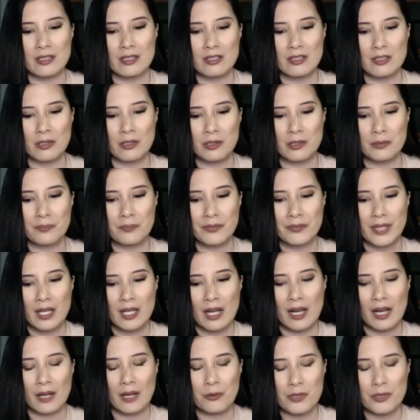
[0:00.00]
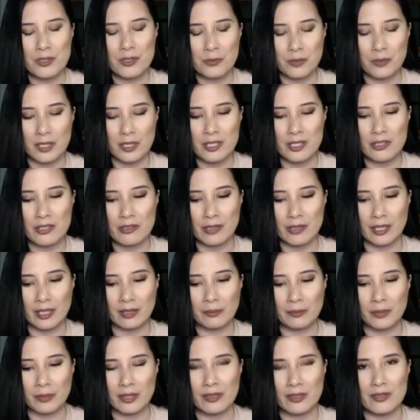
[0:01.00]
So I was wondering,
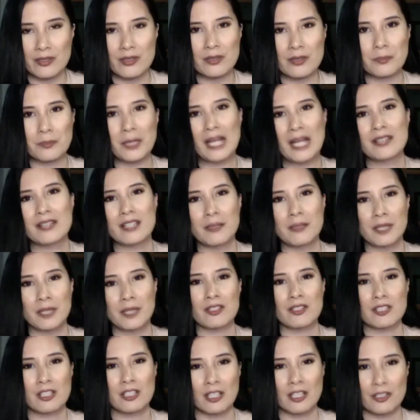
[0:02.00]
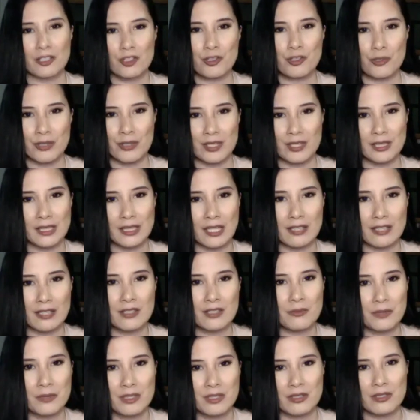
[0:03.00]
because the pandemic has cut short the last
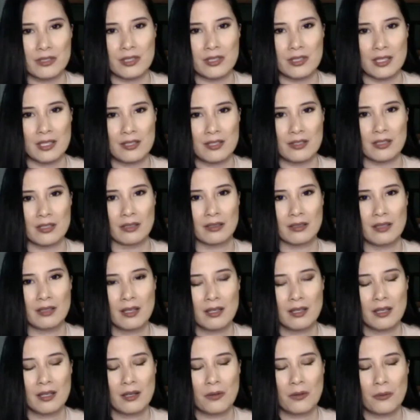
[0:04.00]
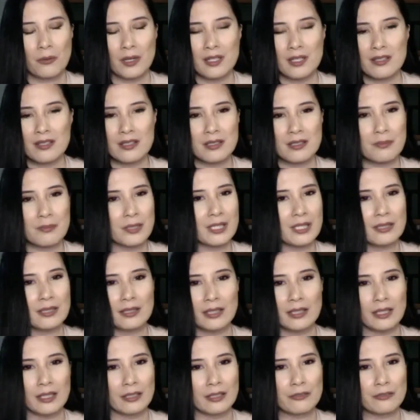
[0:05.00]
winter season, what has it been
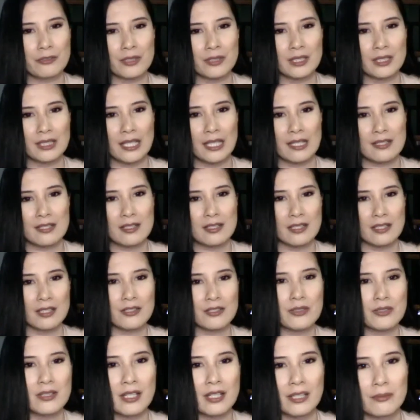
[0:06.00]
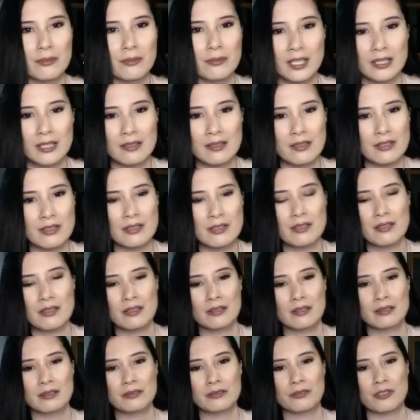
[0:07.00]
like for the last 8 to 9 months
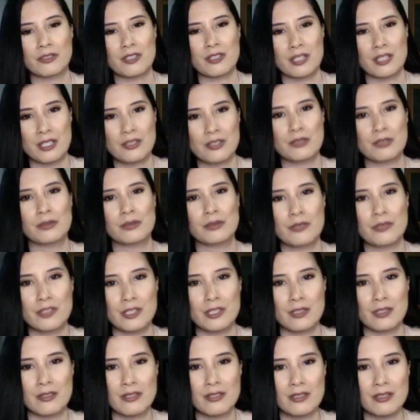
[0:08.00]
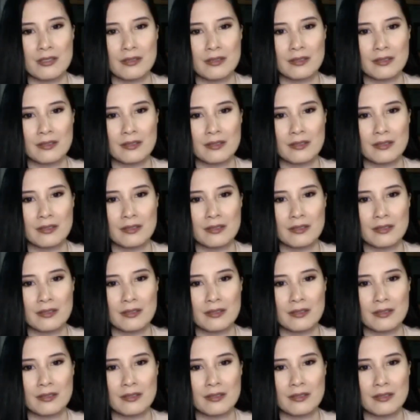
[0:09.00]
for Ski Solutions?